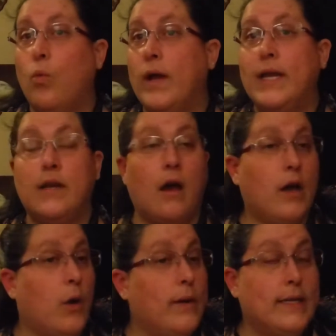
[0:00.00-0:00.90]
We did
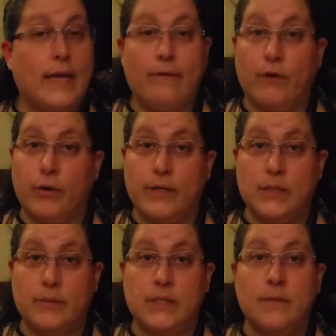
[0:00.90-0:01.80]
not go into debt for
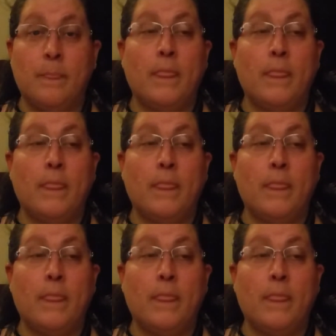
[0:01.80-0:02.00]
Christmas.